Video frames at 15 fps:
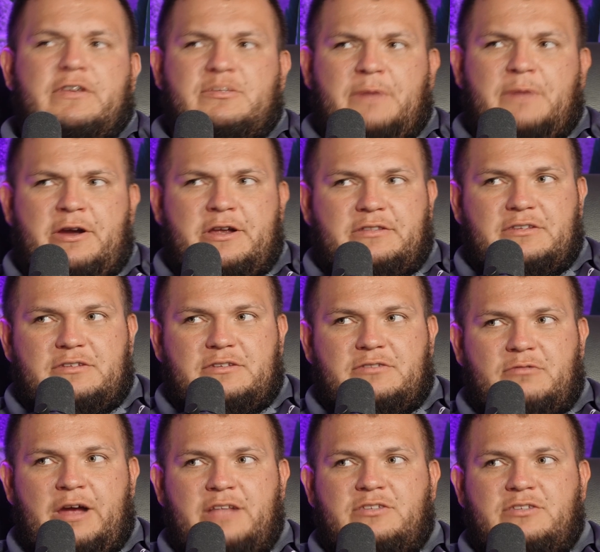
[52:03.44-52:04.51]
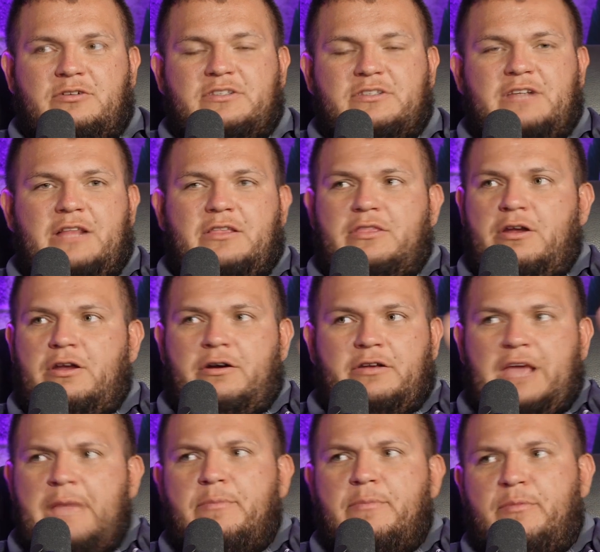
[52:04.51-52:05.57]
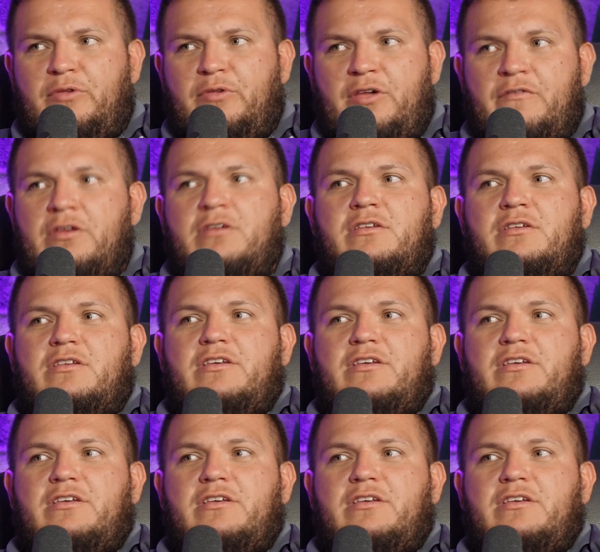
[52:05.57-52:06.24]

experiences, right? So it's not that they're incapable of it.